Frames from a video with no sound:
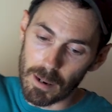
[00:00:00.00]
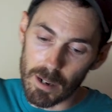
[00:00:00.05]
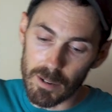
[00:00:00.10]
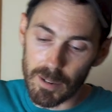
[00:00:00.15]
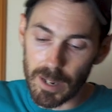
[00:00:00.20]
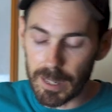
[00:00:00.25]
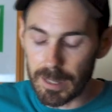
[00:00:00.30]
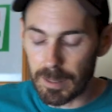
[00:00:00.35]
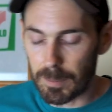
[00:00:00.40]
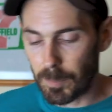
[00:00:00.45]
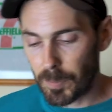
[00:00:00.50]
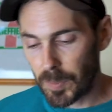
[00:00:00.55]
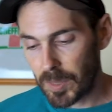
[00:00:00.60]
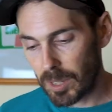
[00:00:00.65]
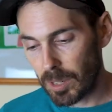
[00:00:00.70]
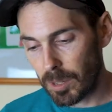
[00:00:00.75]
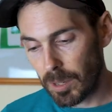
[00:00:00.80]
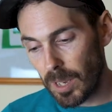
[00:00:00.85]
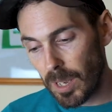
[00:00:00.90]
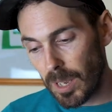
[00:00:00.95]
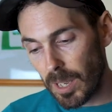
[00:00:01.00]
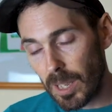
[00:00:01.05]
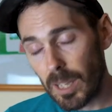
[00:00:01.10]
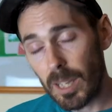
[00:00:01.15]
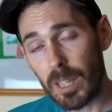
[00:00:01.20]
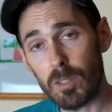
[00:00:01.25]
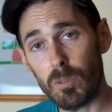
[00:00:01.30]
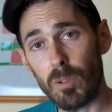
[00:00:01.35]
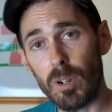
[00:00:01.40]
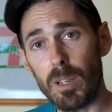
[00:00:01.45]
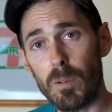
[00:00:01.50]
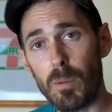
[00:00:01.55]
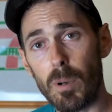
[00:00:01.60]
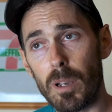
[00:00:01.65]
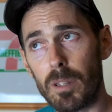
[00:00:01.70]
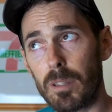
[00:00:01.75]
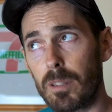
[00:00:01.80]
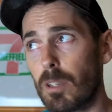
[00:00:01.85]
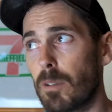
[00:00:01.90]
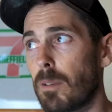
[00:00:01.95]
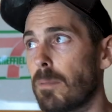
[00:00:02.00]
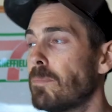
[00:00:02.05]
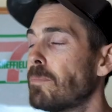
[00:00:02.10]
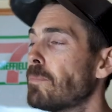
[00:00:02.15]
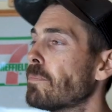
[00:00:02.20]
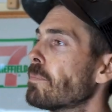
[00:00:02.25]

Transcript: I reckon. So it's really worth doing.